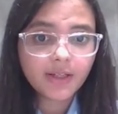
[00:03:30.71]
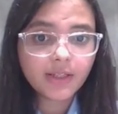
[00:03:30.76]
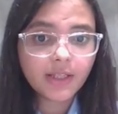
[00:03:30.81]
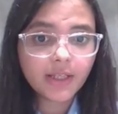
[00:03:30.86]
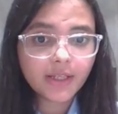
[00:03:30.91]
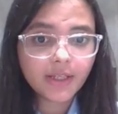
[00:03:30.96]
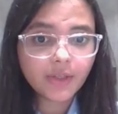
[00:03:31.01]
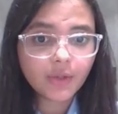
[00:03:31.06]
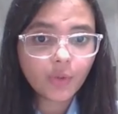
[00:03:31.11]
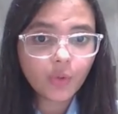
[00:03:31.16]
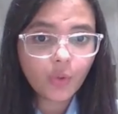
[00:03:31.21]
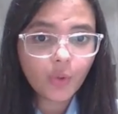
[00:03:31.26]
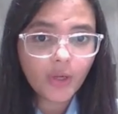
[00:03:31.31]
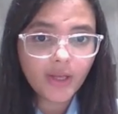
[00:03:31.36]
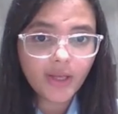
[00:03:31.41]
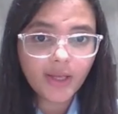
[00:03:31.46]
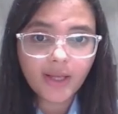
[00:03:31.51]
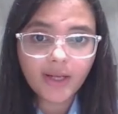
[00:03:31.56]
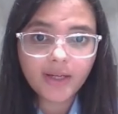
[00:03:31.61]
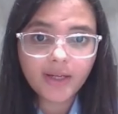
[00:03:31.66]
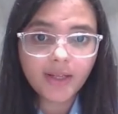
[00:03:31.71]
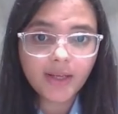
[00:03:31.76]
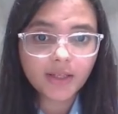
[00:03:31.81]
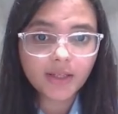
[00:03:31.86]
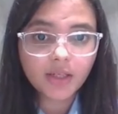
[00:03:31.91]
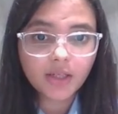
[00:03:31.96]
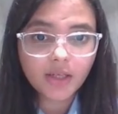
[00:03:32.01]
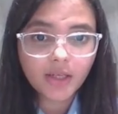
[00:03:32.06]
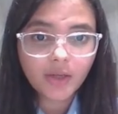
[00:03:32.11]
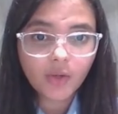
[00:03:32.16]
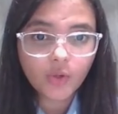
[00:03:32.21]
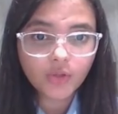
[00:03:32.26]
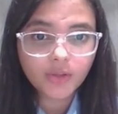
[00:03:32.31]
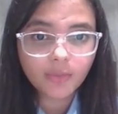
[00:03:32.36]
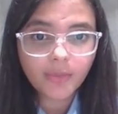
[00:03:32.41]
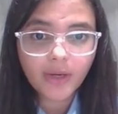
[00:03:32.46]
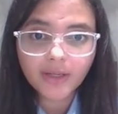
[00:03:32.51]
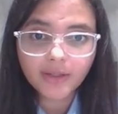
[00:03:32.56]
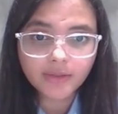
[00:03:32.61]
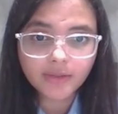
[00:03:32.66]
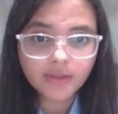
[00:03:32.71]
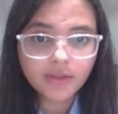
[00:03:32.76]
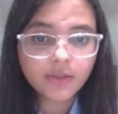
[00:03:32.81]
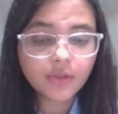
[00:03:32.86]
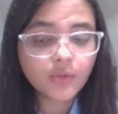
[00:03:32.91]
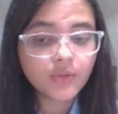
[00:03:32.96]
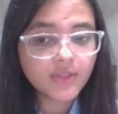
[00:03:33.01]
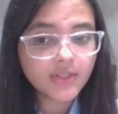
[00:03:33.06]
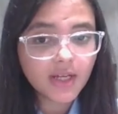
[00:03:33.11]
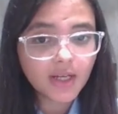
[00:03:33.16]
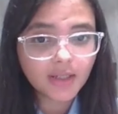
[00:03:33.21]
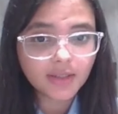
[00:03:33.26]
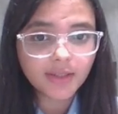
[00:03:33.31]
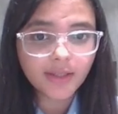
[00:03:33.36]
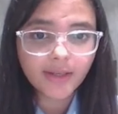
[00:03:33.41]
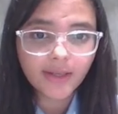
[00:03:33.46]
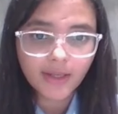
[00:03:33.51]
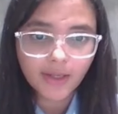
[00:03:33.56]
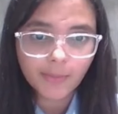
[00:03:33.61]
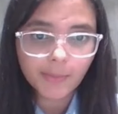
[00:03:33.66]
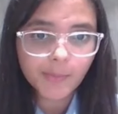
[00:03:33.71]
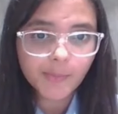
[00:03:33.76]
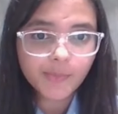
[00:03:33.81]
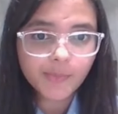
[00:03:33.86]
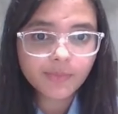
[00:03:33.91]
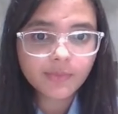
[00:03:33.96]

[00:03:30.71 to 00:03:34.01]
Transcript: they can go ahead and click on the button to start the game.